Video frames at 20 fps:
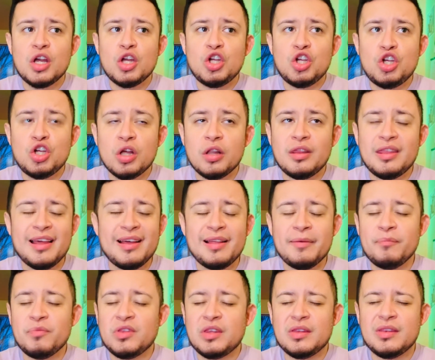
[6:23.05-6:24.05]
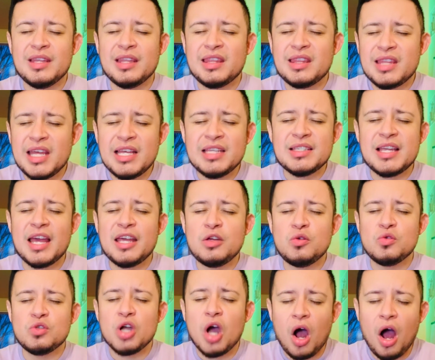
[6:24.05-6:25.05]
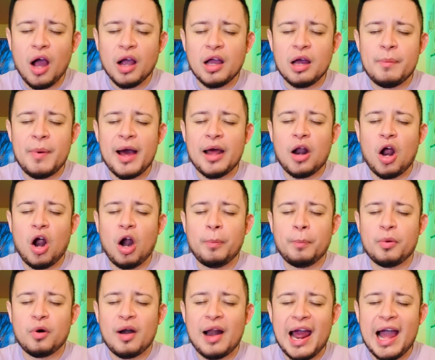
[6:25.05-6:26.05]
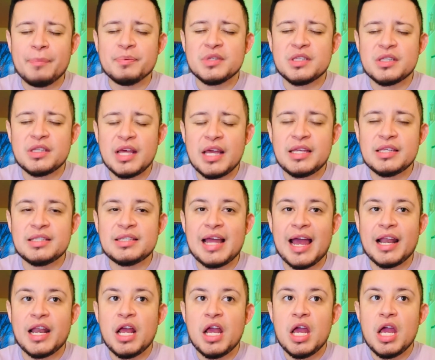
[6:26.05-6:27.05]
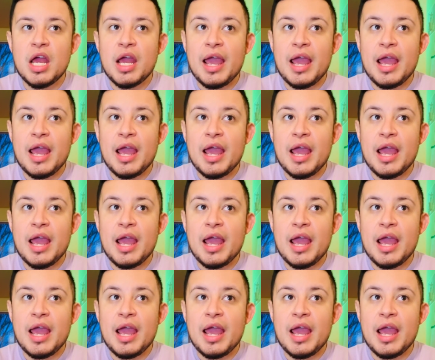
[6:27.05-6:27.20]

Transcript: the things that you talk about are perhaps things that